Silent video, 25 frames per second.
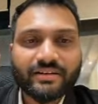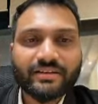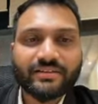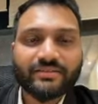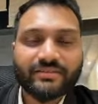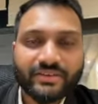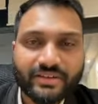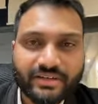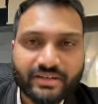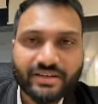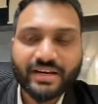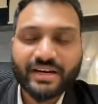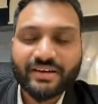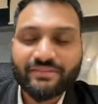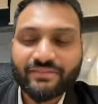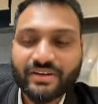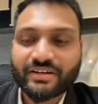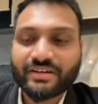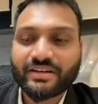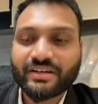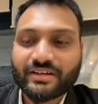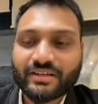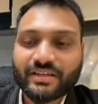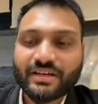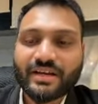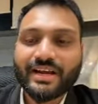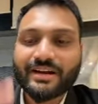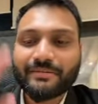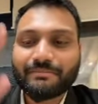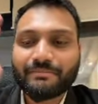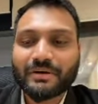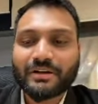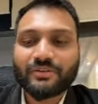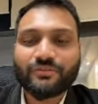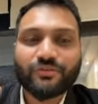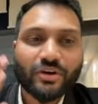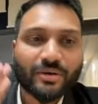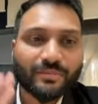retrieve the data and
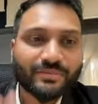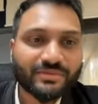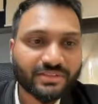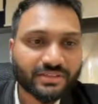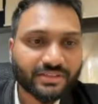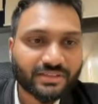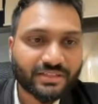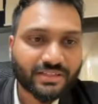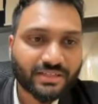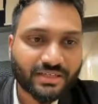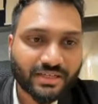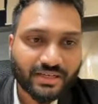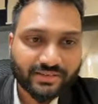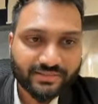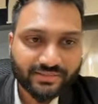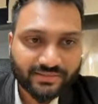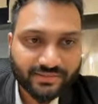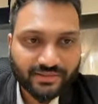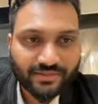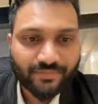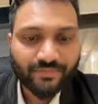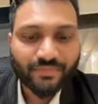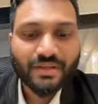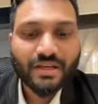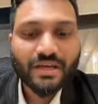perform certain tasks.